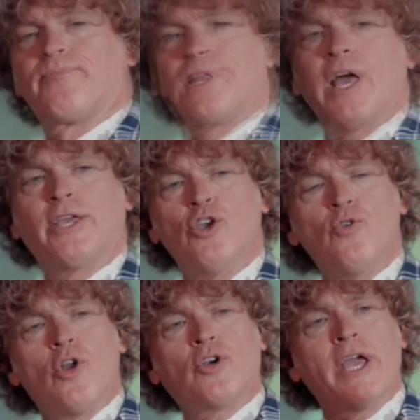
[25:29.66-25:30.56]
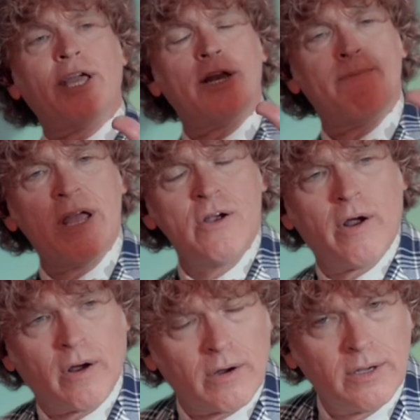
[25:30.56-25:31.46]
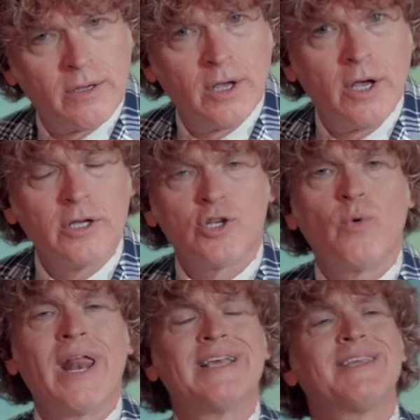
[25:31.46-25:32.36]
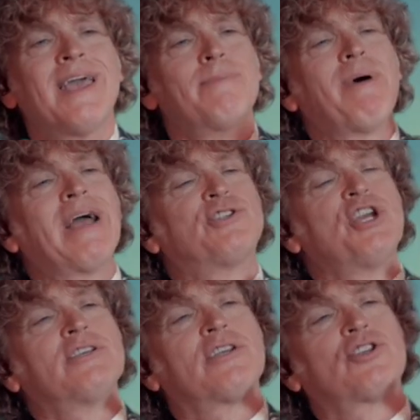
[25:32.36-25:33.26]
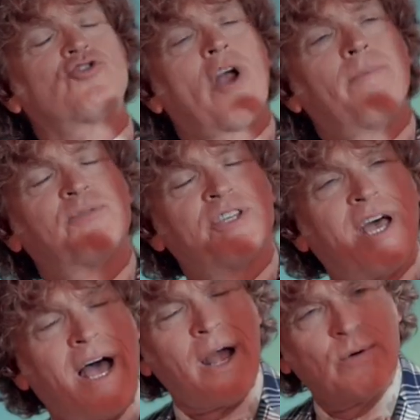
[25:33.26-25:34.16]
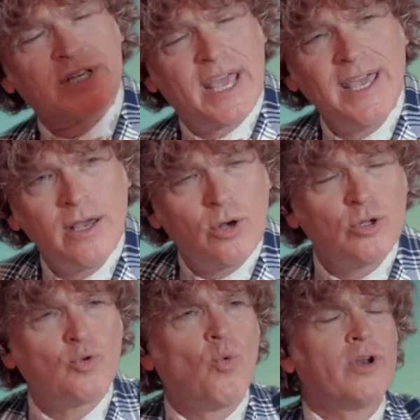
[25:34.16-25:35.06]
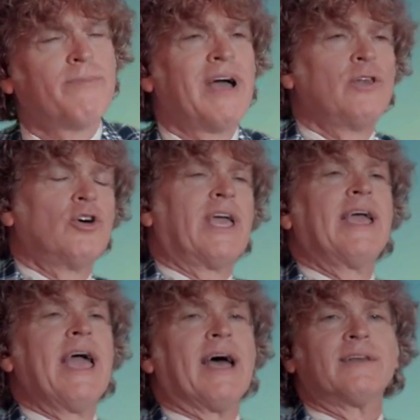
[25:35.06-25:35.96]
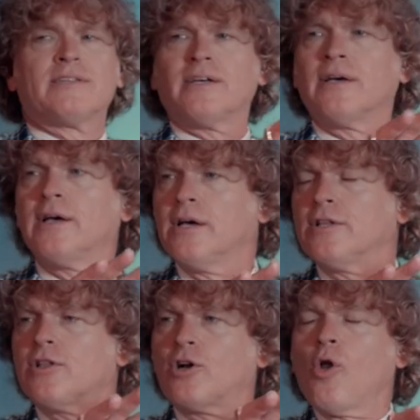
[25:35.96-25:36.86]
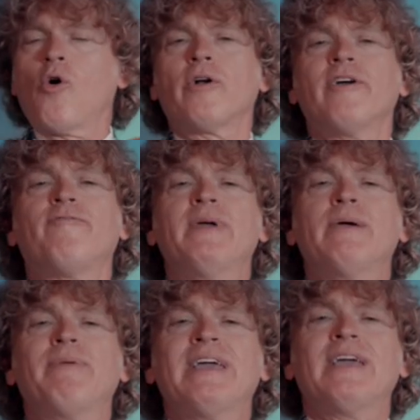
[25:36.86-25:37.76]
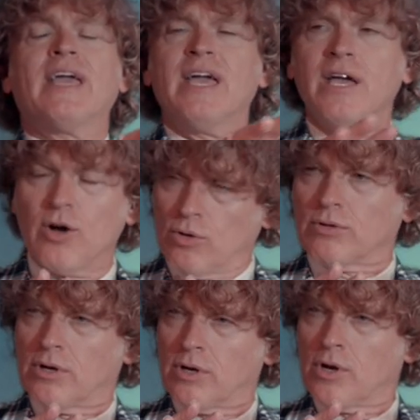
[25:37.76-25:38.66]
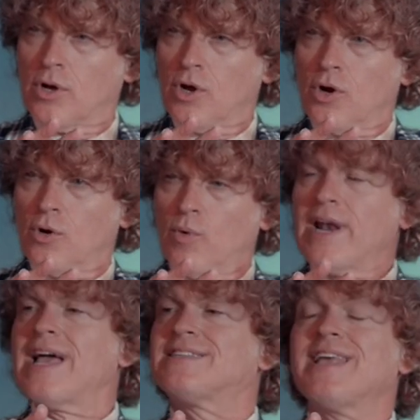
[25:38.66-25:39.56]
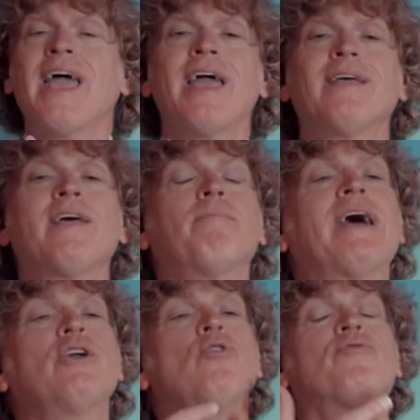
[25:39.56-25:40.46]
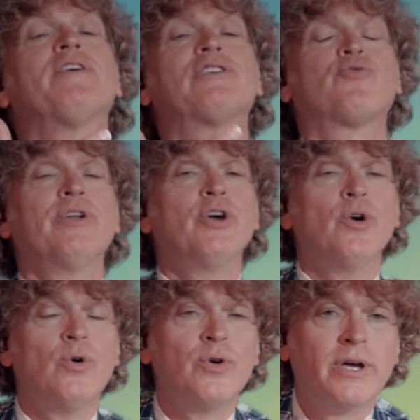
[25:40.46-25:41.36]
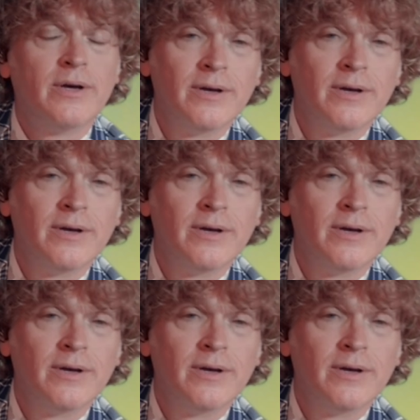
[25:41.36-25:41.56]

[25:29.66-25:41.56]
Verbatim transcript: like you looking in a mirror so when I say by Jesus stripes I was healed what am I looking at the glory of me being healed mm -hmm. when I say that my youth is renewed